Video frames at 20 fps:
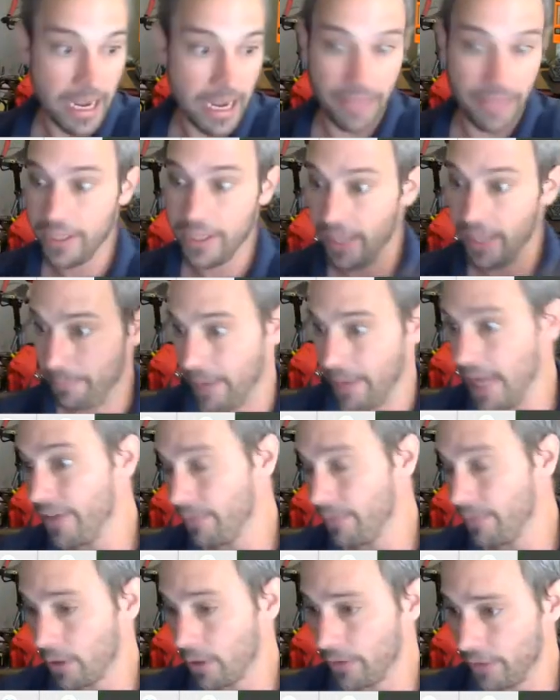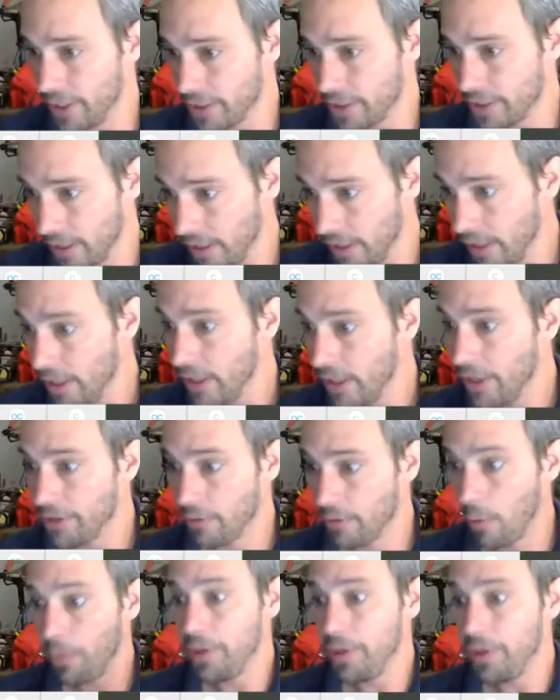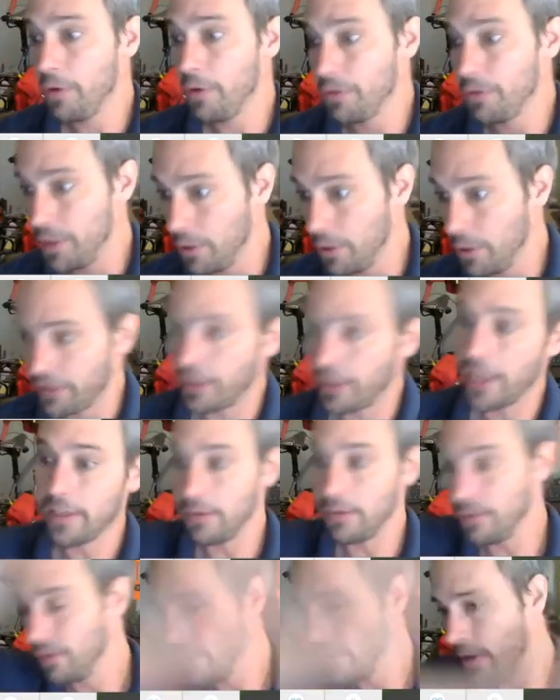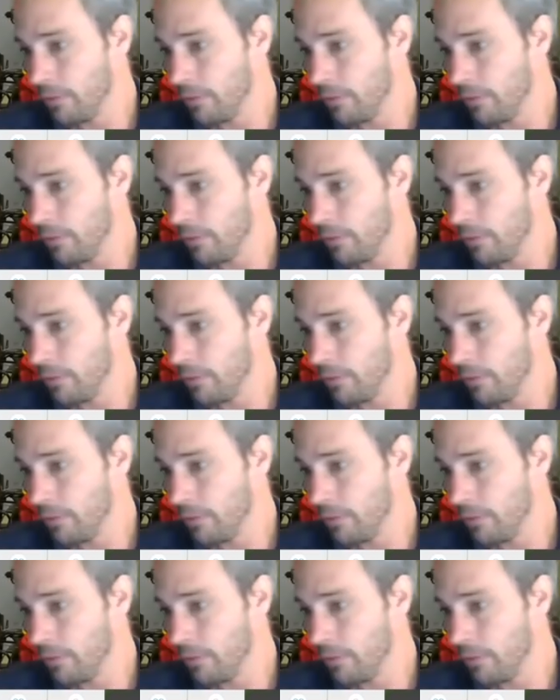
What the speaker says: And then you got to pay for more refrigerant. So what we do is we do a cycle.